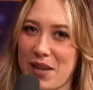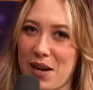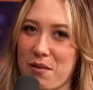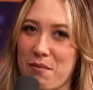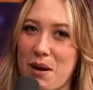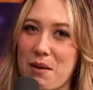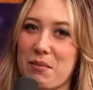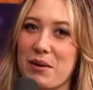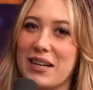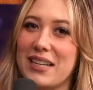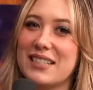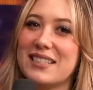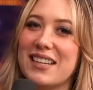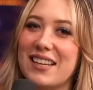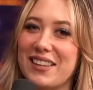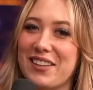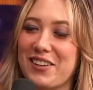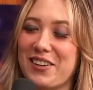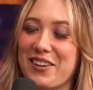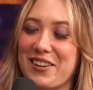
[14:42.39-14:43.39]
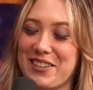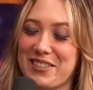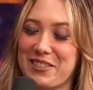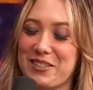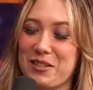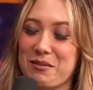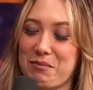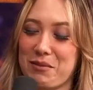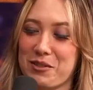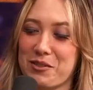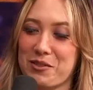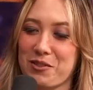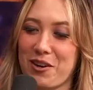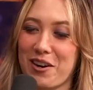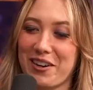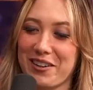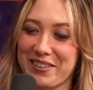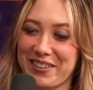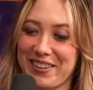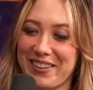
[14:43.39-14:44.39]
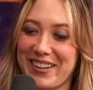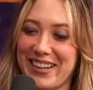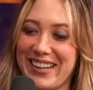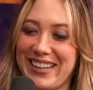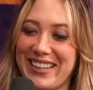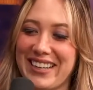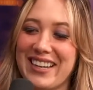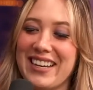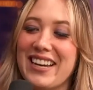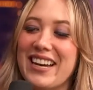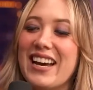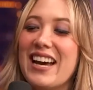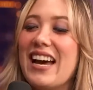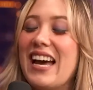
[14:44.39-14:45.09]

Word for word: Now remember, he said the current's super strong. All right.